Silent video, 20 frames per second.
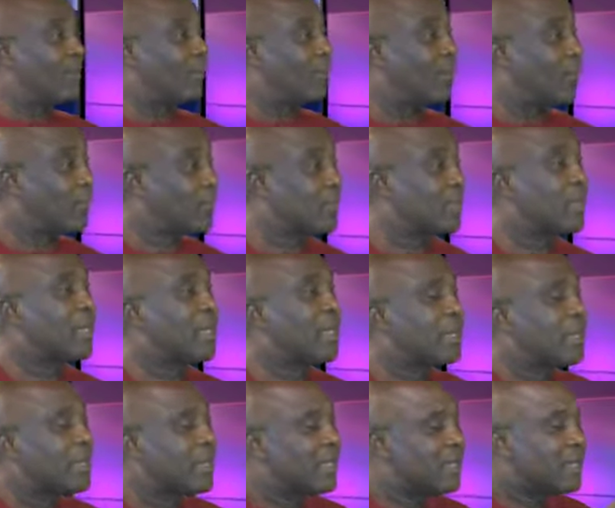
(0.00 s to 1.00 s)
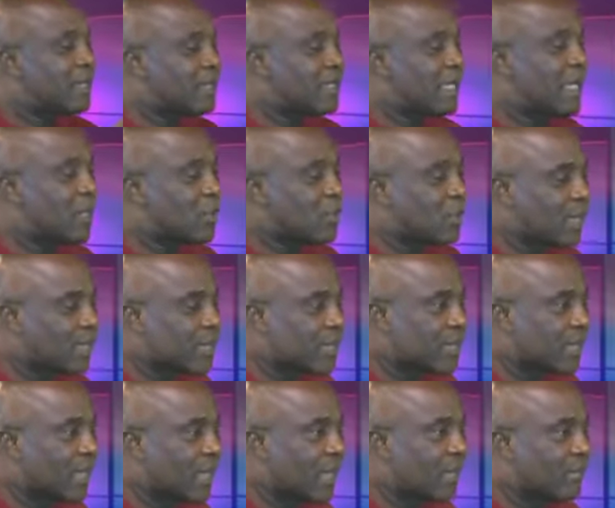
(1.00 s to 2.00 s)
But this electoral,
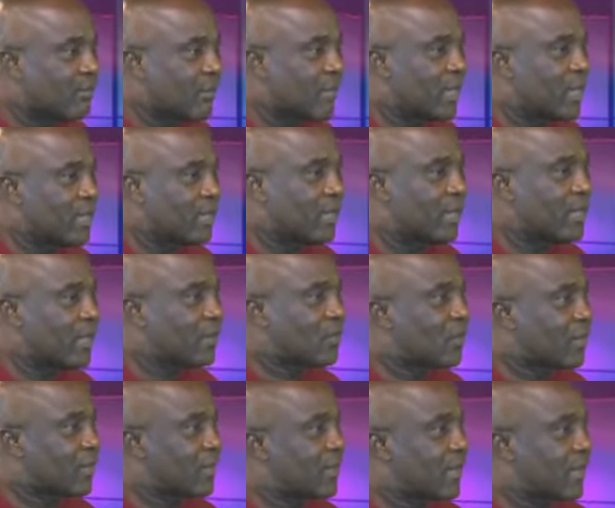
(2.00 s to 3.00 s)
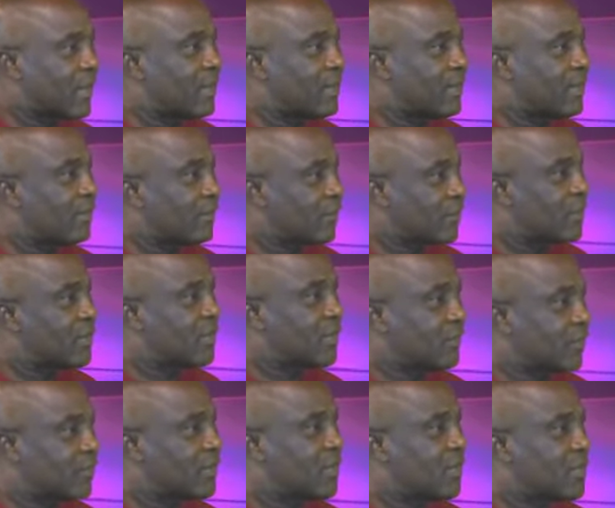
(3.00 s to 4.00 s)
the electronic
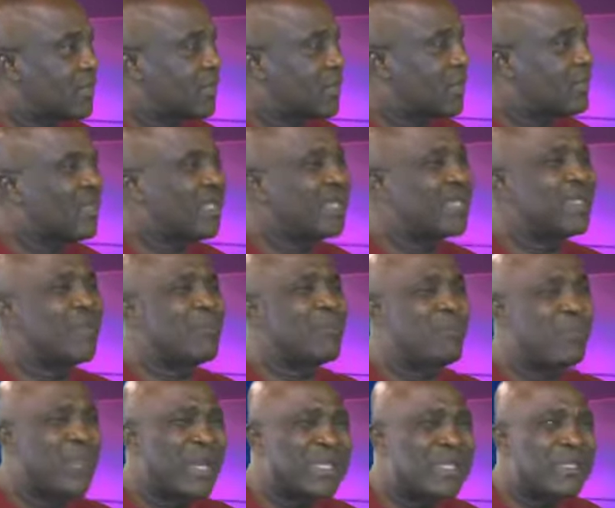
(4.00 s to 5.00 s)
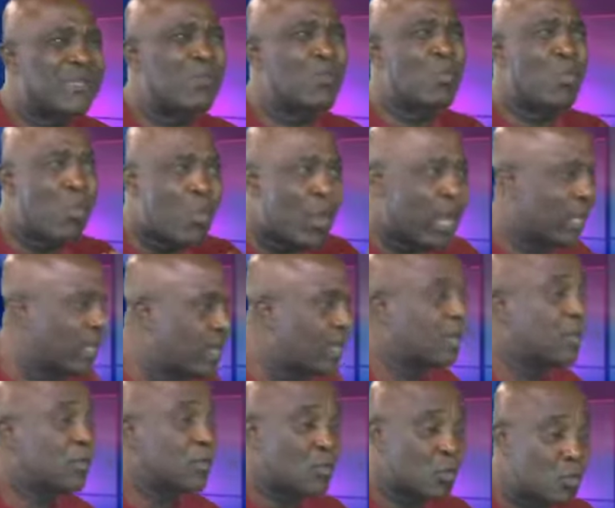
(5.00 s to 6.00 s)
voting system is the best way
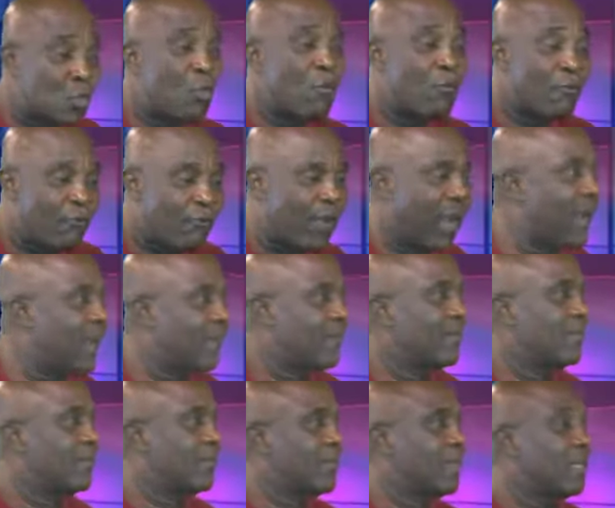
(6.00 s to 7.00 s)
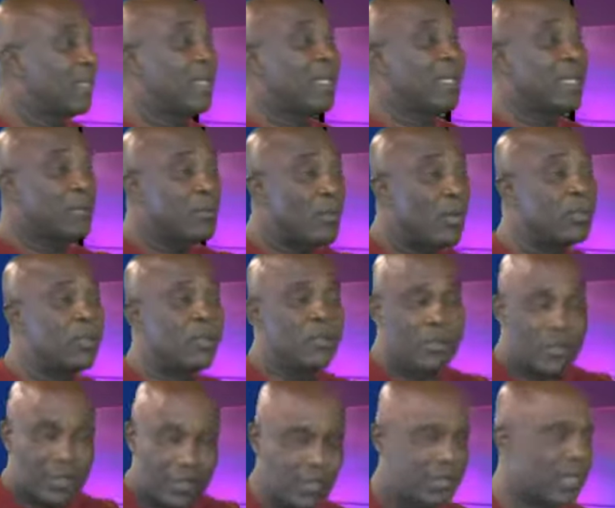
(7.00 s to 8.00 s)
so far in any modern
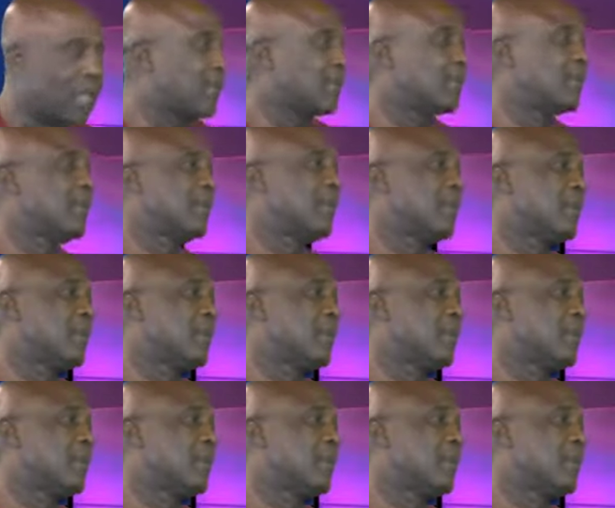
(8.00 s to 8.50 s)
society.